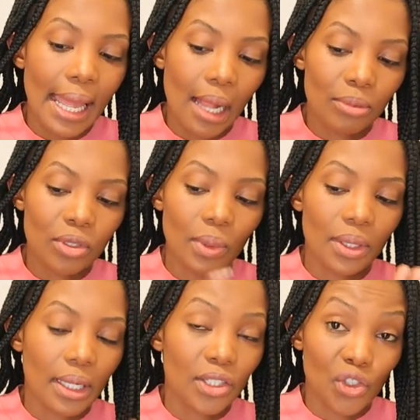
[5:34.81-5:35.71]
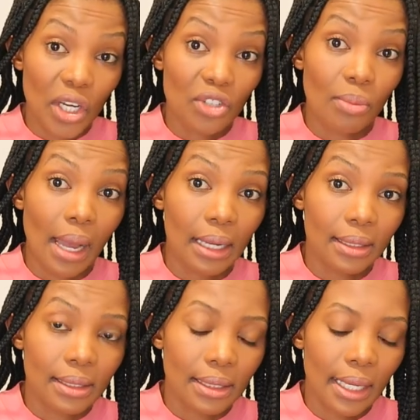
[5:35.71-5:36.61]
helps with stretch
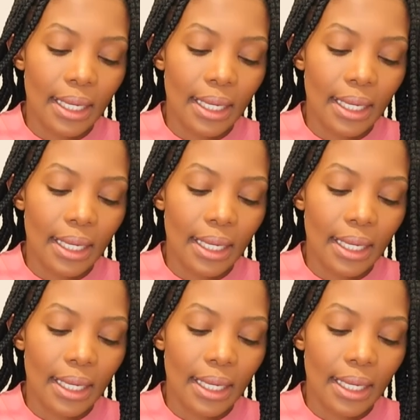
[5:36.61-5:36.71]
marks.